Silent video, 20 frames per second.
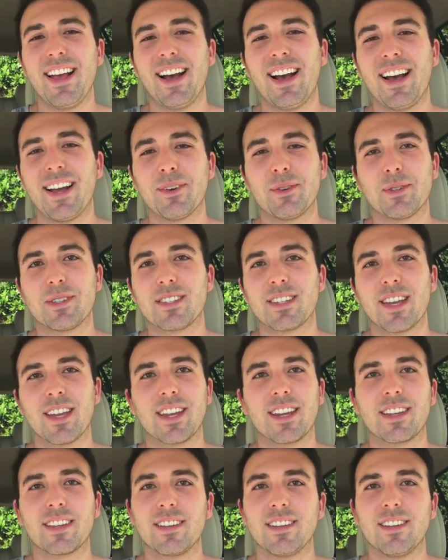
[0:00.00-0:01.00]
I was
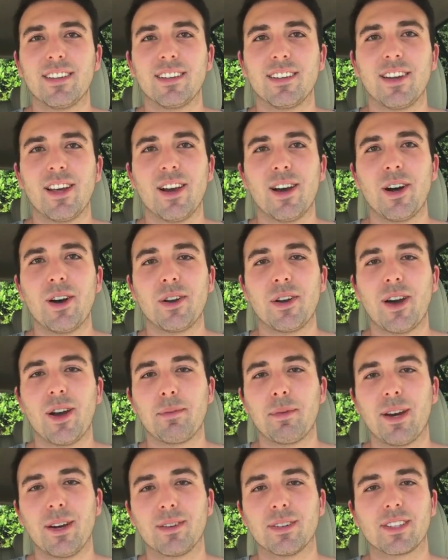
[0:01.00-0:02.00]
like, no,
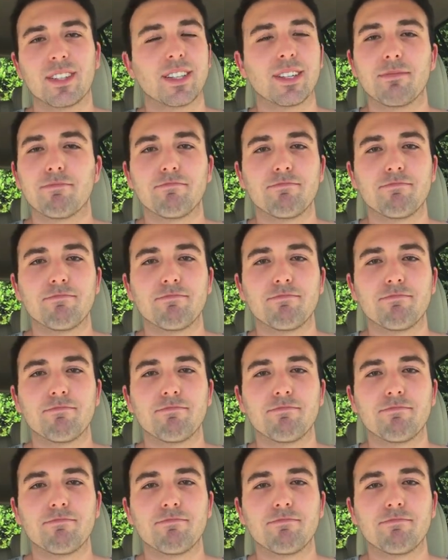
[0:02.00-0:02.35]
I'm not really